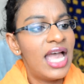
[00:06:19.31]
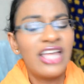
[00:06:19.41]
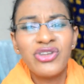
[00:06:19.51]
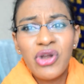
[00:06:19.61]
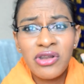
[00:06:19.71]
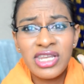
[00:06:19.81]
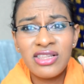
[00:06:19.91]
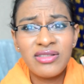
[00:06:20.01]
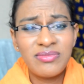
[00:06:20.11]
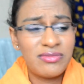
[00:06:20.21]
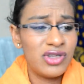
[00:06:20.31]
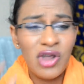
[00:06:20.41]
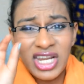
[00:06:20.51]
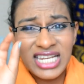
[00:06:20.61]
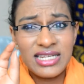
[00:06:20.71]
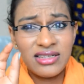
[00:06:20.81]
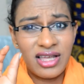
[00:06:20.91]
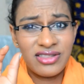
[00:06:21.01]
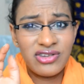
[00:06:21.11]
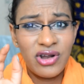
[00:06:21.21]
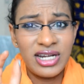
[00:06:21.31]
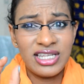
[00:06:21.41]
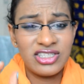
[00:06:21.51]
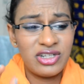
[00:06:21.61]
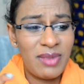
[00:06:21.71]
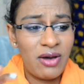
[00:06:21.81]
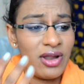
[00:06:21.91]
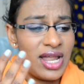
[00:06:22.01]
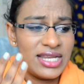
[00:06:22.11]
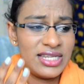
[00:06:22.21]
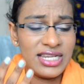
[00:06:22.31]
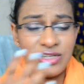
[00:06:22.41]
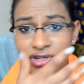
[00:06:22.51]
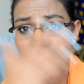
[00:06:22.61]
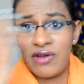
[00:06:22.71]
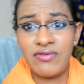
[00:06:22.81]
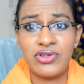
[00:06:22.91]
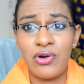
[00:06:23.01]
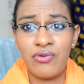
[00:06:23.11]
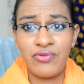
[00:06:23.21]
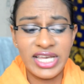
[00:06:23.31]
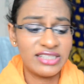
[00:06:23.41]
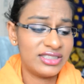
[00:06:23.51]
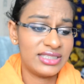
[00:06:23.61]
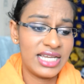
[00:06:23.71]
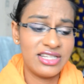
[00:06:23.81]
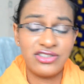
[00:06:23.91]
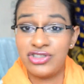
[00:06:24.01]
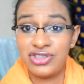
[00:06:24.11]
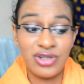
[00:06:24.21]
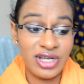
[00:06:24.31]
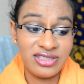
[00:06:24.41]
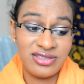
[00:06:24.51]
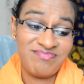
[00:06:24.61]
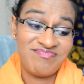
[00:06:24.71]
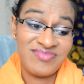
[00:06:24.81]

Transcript: you only need like the tiniest amount, and it literally covers your whole face, and it's just nice